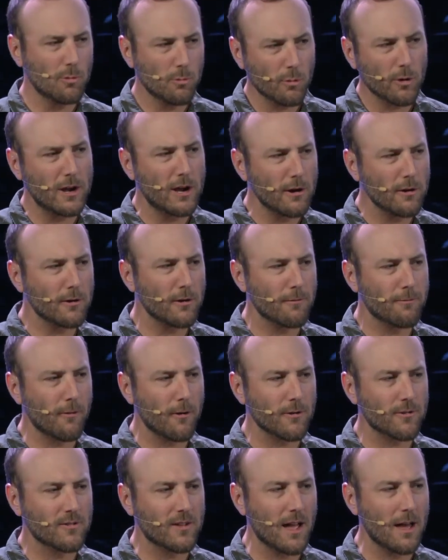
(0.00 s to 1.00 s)
You were here your
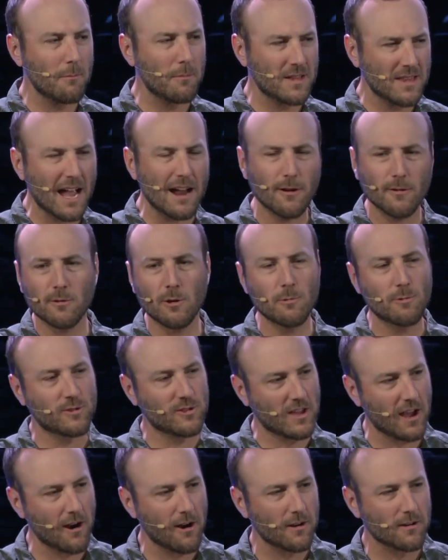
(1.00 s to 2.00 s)
first time, and now you're too
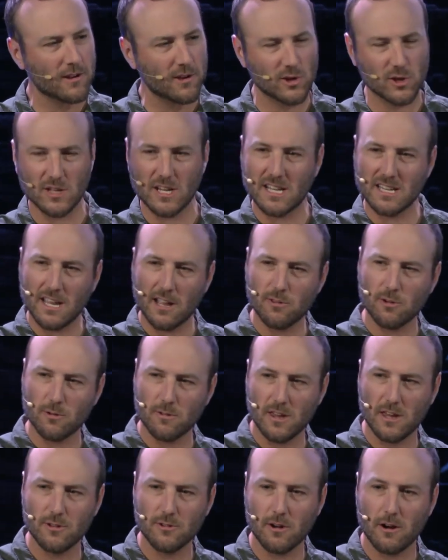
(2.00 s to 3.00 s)
scared because you didn't get
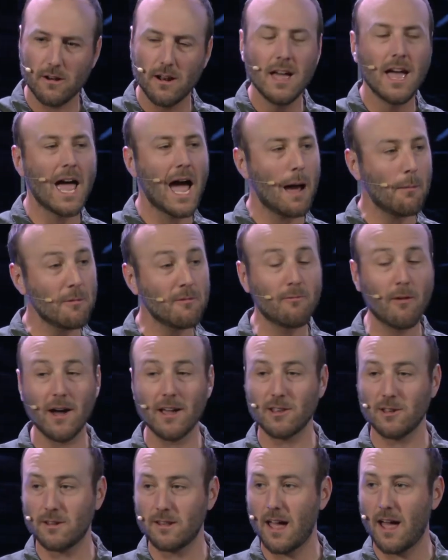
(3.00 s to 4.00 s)
your t shirt. I'm
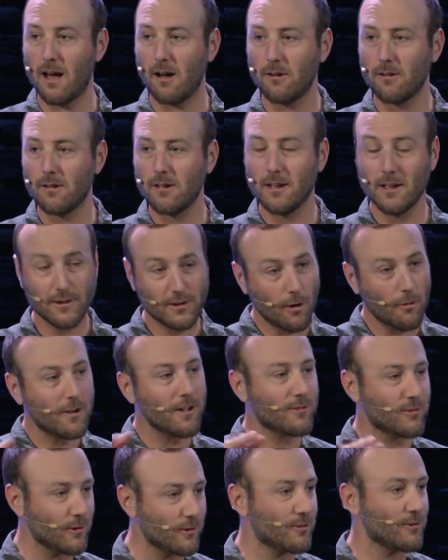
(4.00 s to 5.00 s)
inviting you now. Go
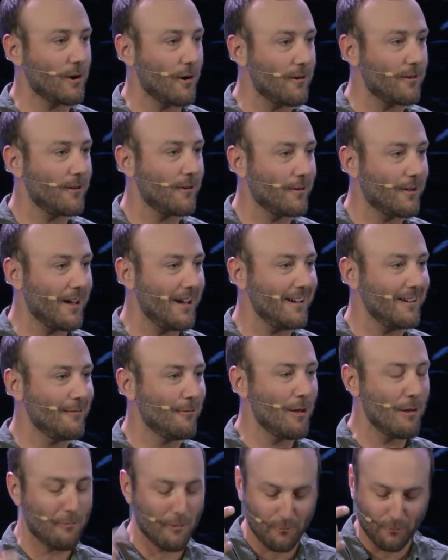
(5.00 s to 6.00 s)
get your shirt, okay?
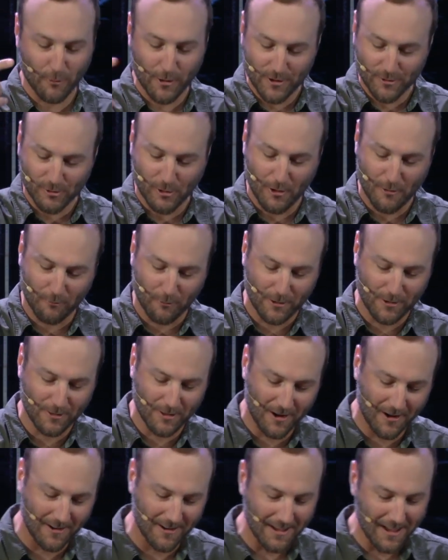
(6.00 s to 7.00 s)
We have a free shirt for you
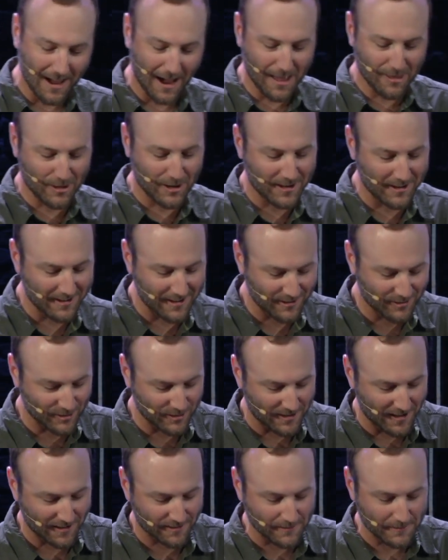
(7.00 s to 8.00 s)
there at the
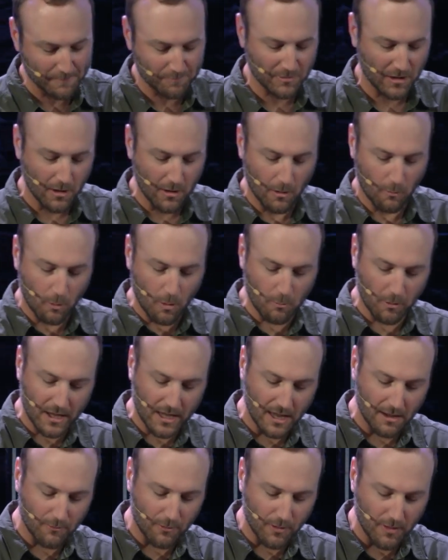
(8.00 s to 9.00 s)
connection desk. When we
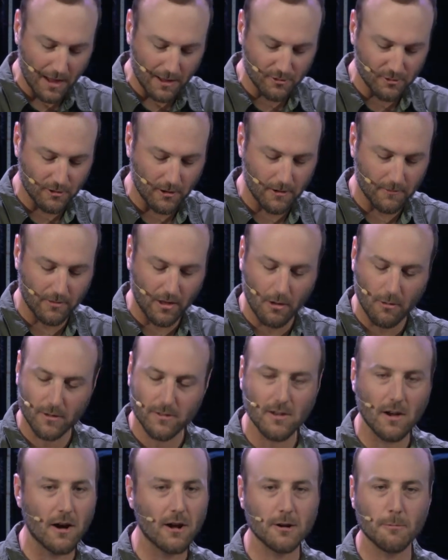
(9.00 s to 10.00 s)
give you that shirt, though,
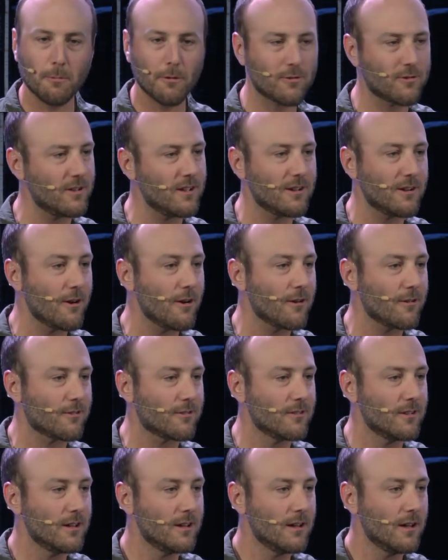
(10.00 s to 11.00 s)
it's 100%
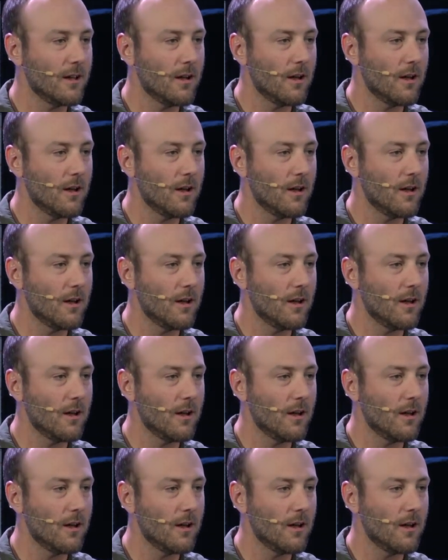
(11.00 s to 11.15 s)
yours.